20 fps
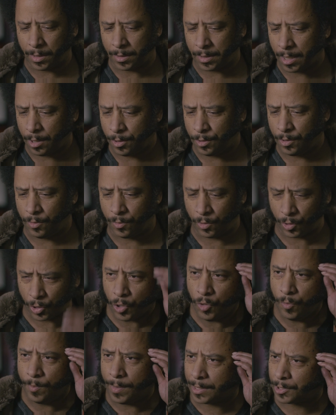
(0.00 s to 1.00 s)
to tell you
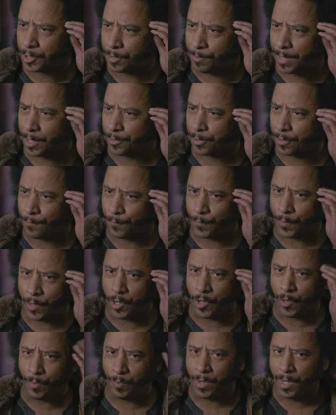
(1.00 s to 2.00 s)
too much about the
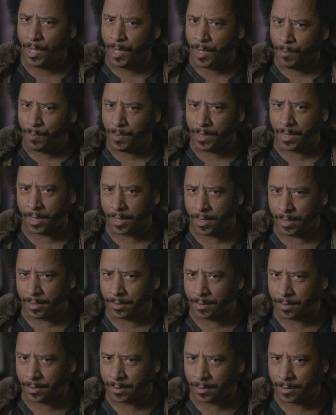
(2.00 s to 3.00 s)
film
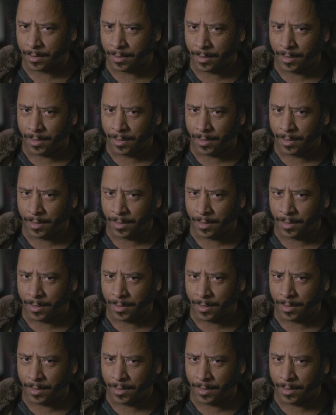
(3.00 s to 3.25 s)
because